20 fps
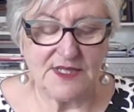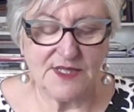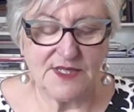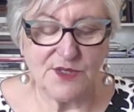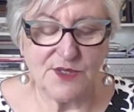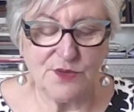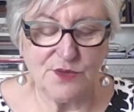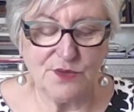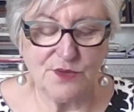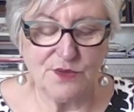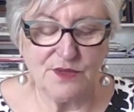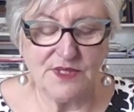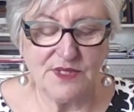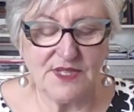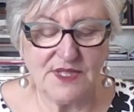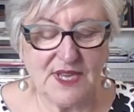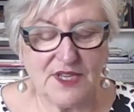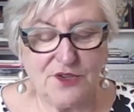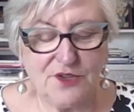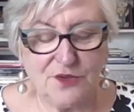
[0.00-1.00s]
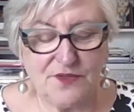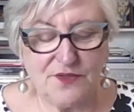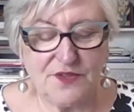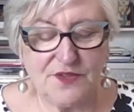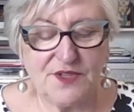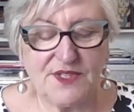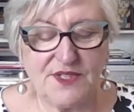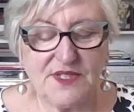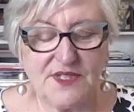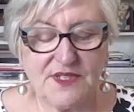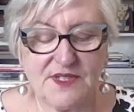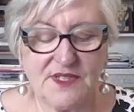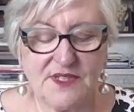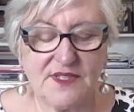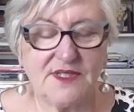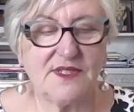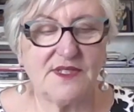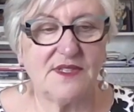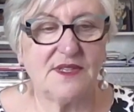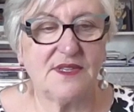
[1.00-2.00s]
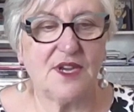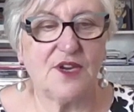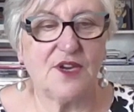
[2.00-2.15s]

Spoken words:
schools and universities